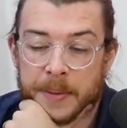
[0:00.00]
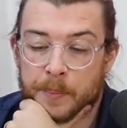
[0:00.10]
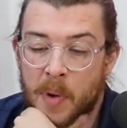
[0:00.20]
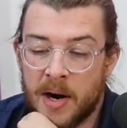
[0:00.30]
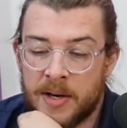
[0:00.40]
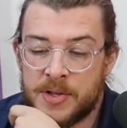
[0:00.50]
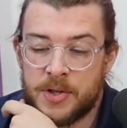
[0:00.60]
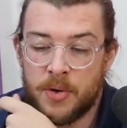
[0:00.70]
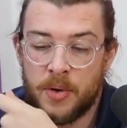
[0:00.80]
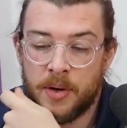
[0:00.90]
Mark is
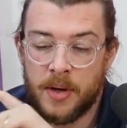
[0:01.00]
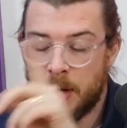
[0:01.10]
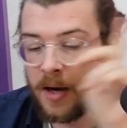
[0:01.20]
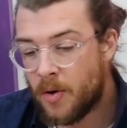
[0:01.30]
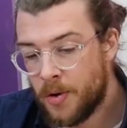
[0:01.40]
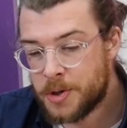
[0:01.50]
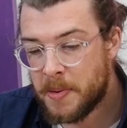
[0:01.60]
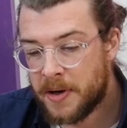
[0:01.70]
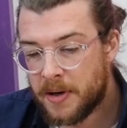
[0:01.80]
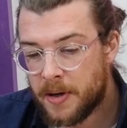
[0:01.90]
doing, Cornish
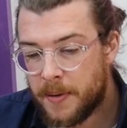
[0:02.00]
Mark